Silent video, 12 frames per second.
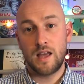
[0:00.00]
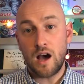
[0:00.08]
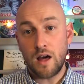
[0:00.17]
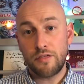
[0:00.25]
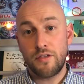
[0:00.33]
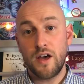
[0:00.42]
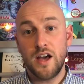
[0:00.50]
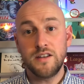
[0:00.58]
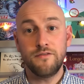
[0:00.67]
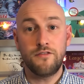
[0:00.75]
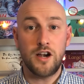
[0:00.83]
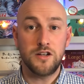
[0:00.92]
Our third
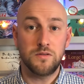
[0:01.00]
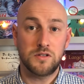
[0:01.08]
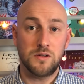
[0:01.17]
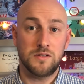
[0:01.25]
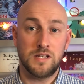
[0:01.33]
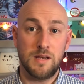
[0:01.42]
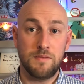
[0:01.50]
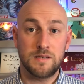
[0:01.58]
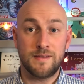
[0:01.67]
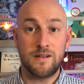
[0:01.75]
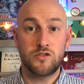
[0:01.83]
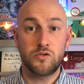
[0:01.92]
and final top tip is
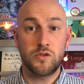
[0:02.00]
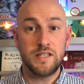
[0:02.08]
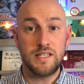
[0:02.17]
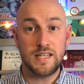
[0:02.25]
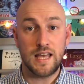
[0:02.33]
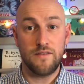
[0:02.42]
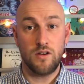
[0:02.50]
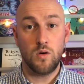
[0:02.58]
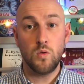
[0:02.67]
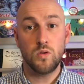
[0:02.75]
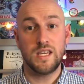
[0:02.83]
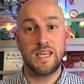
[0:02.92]
about drawing together
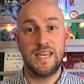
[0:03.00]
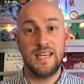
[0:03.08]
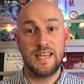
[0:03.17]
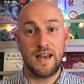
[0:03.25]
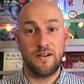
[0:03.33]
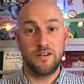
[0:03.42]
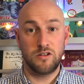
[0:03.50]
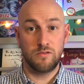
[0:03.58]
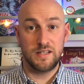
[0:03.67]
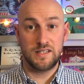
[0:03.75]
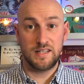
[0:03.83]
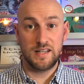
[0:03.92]
all the key
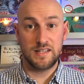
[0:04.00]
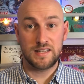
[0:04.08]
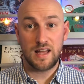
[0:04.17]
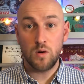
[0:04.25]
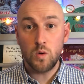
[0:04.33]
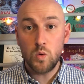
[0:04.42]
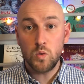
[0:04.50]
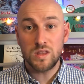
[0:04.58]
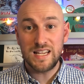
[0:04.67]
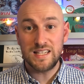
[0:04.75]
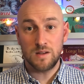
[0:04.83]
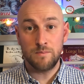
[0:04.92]
characteristics that all
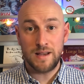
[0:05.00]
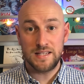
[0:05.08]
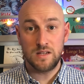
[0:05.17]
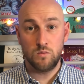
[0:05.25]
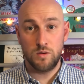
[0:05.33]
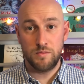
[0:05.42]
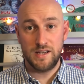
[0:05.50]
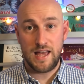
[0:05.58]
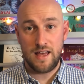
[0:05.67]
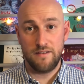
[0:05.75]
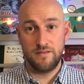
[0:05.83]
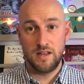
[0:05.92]
these amazing women
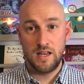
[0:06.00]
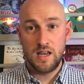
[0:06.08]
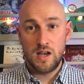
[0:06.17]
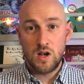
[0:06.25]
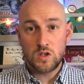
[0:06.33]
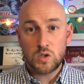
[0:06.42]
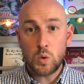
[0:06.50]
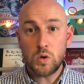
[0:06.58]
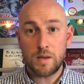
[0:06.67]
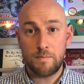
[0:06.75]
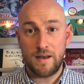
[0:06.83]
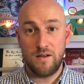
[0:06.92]
have.
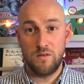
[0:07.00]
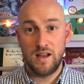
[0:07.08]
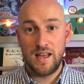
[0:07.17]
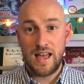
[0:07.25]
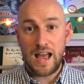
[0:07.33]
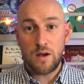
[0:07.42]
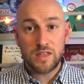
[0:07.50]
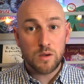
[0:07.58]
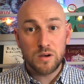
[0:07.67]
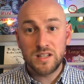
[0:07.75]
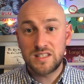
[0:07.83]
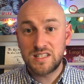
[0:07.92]
Talk about how they
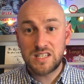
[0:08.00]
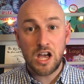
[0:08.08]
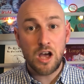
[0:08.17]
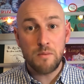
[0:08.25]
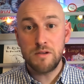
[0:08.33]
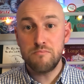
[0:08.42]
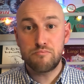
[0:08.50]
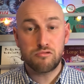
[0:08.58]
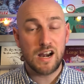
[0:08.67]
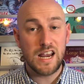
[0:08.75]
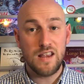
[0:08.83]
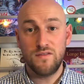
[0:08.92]
were determined,
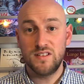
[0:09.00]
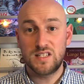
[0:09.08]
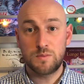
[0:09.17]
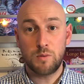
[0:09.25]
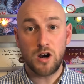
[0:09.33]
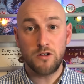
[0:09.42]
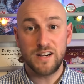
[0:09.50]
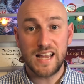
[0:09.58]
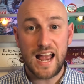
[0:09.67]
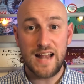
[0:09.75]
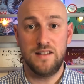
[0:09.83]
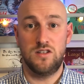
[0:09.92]
brave,
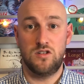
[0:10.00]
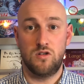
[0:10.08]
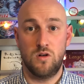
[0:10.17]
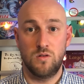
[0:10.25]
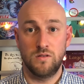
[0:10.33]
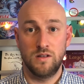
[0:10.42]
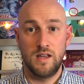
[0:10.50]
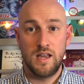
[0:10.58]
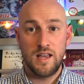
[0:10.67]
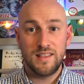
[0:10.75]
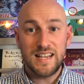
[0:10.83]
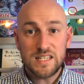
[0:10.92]
inspiring and strong.
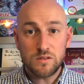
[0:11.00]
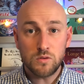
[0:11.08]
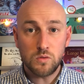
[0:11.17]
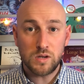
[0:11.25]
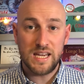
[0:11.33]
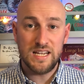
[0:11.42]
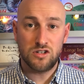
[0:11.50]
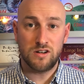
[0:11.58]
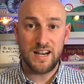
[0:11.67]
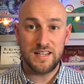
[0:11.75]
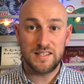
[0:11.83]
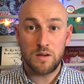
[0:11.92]
These are all key
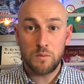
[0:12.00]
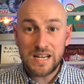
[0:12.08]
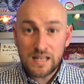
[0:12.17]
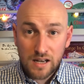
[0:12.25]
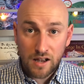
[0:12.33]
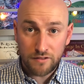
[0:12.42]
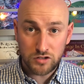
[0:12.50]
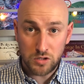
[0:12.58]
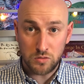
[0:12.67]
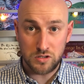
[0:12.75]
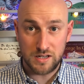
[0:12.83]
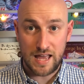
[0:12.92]
traits that we love
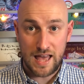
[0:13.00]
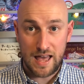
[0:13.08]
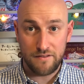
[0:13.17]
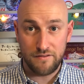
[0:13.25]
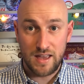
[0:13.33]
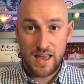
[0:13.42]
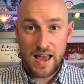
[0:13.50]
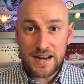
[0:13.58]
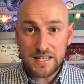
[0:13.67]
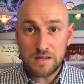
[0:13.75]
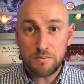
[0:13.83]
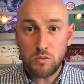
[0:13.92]
children to have
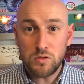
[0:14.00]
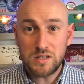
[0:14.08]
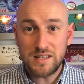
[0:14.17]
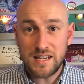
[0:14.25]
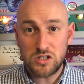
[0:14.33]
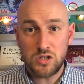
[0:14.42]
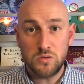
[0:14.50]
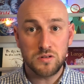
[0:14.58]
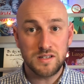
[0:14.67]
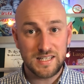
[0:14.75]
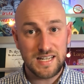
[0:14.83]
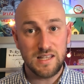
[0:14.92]
and it's important that
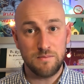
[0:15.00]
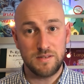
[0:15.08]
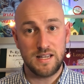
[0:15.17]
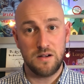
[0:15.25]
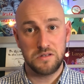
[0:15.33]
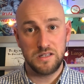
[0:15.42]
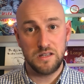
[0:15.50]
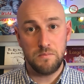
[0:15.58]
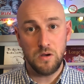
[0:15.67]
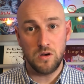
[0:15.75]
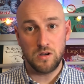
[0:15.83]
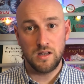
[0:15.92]
children see themselves in the
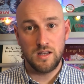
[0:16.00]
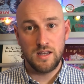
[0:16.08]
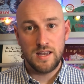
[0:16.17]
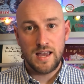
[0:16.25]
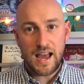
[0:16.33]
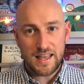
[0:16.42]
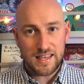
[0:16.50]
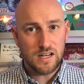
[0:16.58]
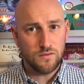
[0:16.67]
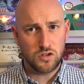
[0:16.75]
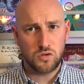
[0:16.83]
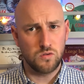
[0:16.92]
book. At the
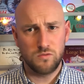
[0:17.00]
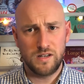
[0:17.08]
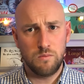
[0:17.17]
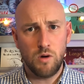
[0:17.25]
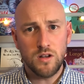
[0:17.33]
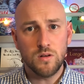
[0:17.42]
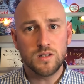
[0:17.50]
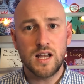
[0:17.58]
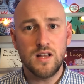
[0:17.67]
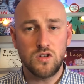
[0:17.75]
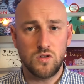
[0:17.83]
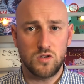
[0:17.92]
end of a short read, why not
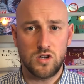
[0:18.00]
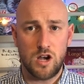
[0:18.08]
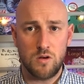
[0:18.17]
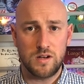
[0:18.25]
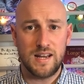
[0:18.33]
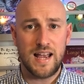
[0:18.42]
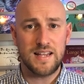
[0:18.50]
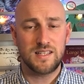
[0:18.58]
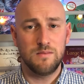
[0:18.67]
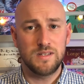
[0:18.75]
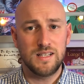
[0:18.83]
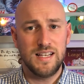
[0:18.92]
turn to your child and ask
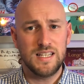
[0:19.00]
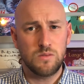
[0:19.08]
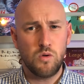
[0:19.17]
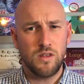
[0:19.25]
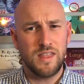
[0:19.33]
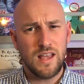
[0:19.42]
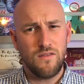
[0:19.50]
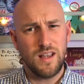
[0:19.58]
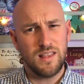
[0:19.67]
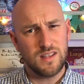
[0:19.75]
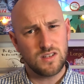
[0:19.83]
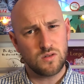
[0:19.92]
them to list what they
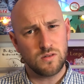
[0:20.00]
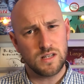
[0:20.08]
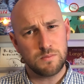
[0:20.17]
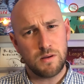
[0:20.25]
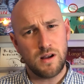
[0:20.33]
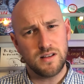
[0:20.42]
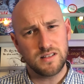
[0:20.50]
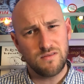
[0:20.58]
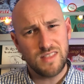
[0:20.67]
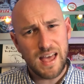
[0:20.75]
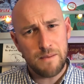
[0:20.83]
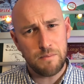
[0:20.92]
think the strongest parts
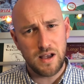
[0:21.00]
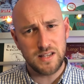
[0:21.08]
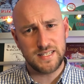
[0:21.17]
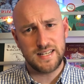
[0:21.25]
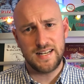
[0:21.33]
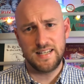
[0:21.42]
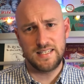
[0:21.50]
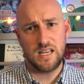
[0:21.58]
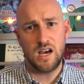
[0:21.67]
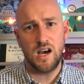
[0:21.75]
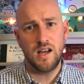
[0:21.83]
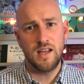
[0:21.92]
of their personality
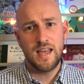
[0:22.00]
are?